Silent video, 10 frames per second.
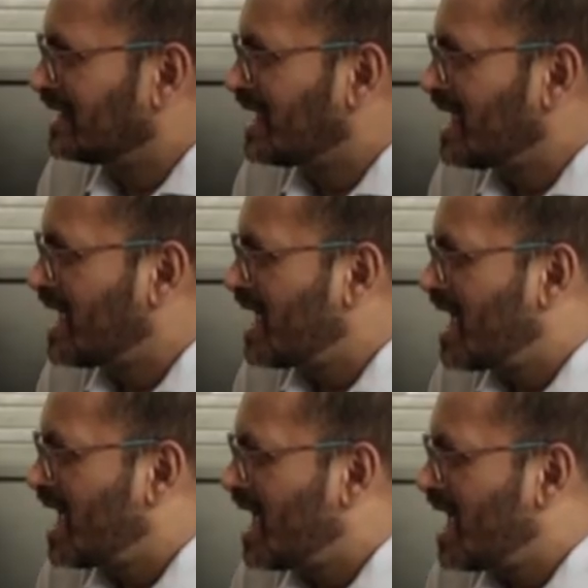
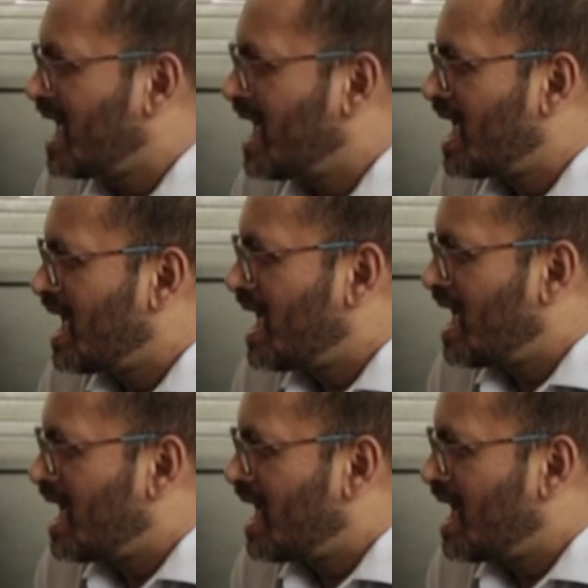
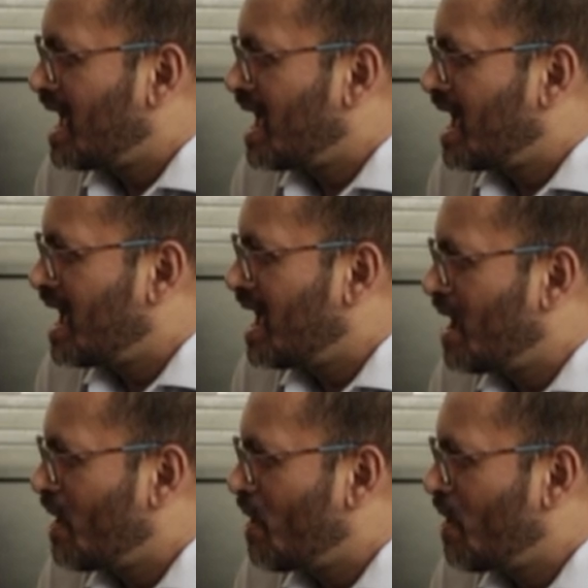
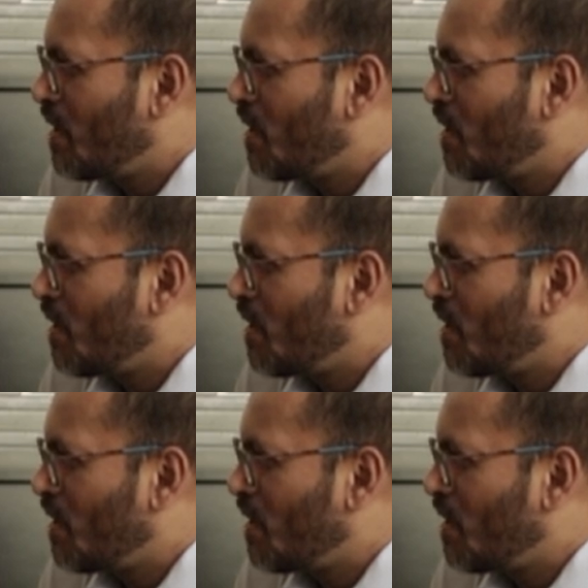(silent)